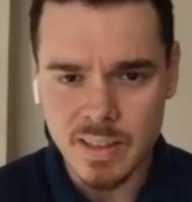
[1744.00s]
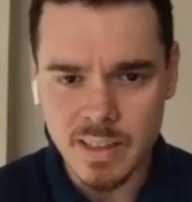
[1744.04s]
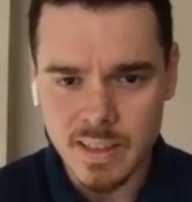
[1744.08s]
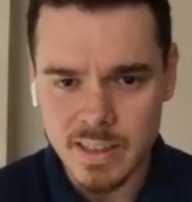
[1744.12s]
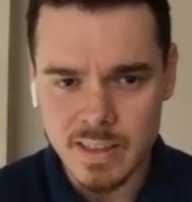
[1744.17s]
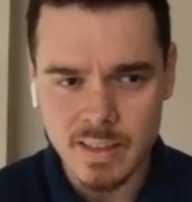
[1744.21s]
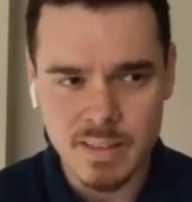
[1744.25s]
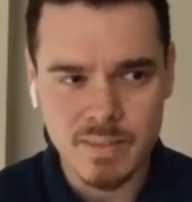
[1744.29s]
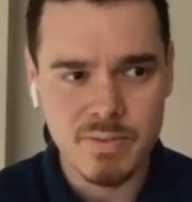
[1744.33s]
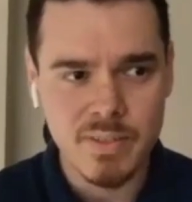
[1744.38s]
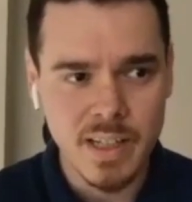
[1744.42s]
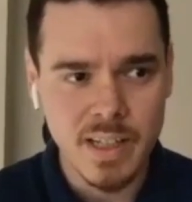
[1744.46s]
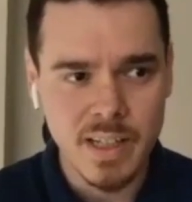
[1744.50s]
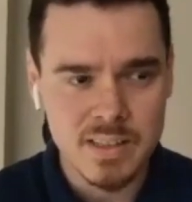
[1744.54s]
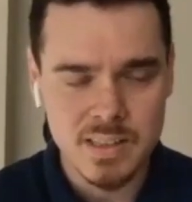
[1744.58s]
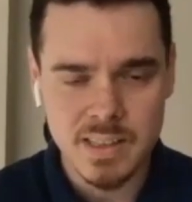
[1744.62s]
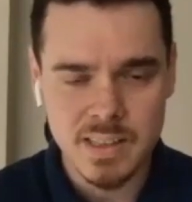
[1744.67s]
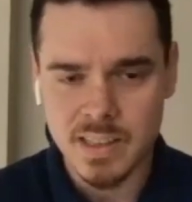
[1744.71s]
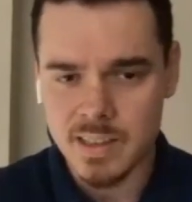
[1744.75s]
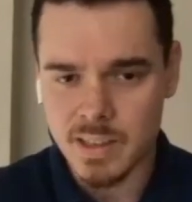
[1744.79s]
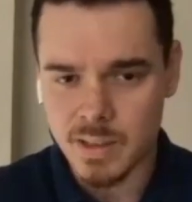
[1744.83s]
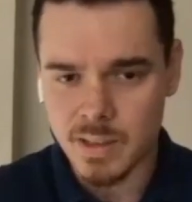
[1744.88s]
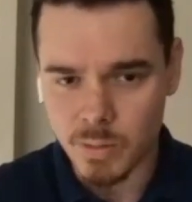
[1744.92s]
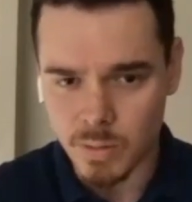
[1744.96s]
it affects
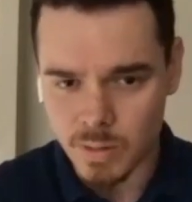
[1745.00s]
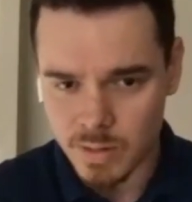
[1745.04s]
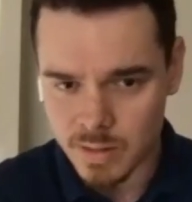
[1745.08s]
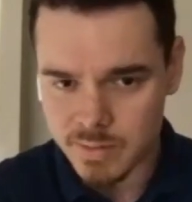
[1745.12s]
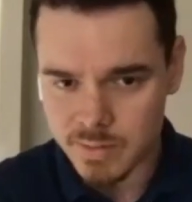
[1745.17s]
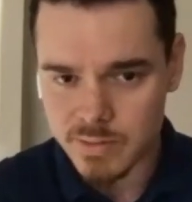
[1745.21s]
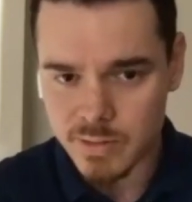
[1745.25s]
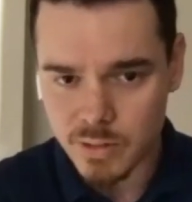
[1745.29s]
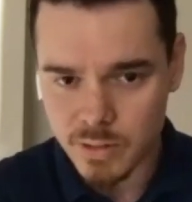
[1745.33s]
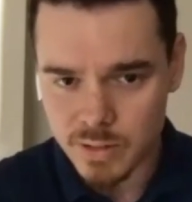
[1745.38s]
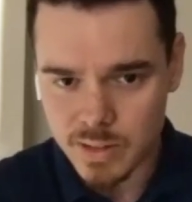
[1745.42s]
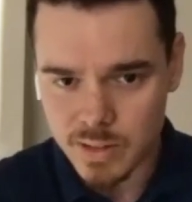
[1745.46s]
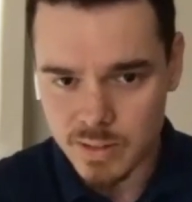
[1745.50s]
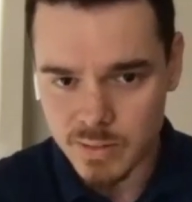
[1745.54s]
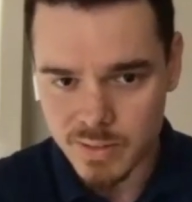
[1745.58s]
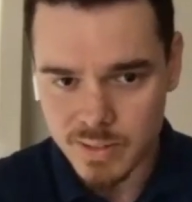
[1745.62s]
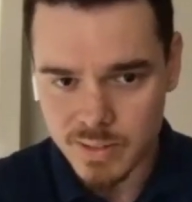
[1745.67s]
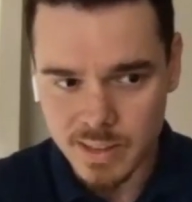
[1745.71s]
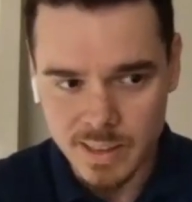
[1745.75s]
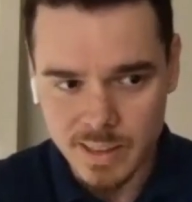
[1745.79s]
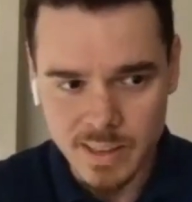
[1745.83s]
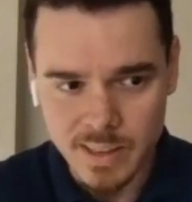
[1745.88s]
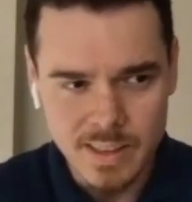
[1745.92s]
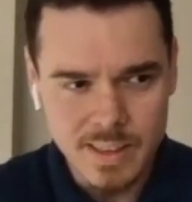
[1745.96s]
like the older folk
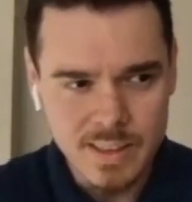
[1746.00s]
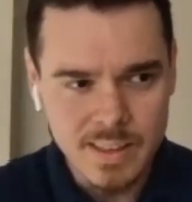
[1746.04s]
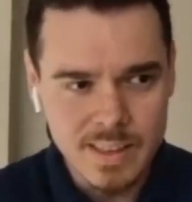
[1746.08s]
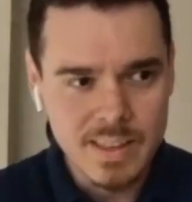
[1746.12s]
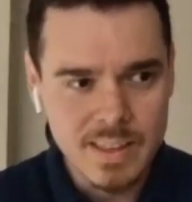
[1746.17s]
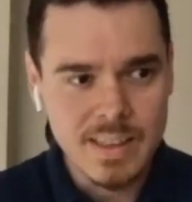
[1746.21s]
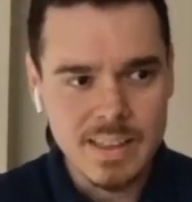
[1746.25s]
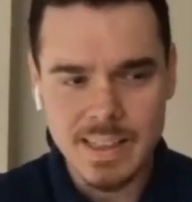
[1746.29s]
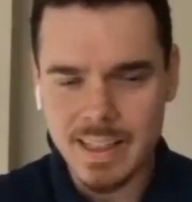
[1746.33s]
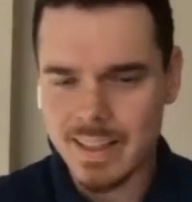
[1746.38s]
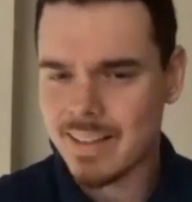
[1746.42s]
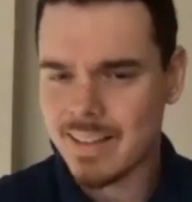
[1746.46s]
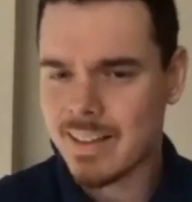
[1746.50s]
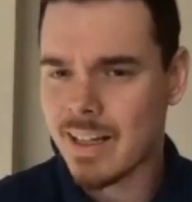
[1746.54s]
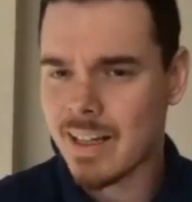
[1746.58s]
differently. Like I